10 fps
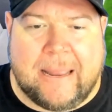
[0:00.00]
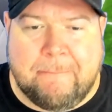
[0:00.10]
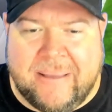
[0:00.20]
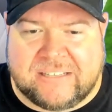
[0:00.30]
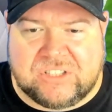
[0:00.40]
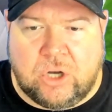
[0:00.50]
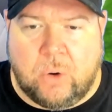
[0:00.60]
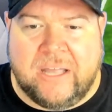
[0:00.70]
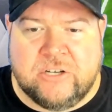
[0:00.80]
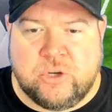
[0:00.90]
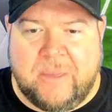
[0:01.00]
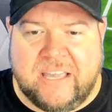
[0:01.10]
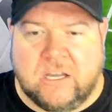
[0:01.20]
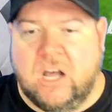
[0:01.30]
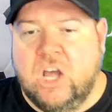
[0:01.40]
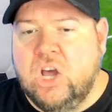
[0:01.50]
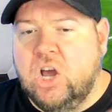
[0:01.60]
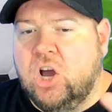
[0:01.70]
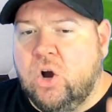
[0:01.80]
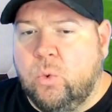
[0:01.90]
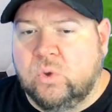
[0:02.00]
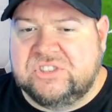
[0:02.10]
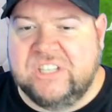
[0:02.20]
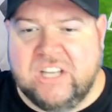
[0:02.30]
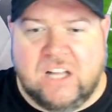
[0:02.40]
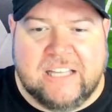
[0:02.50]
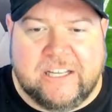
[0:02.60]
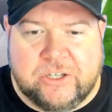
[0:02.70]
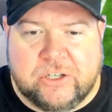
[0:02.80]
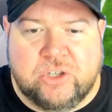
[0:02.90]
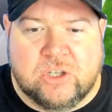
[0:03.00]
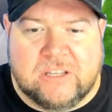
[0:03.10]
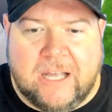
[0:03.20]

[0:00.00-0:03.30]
and Mexico and Jamaica. We'll see y'all later. Good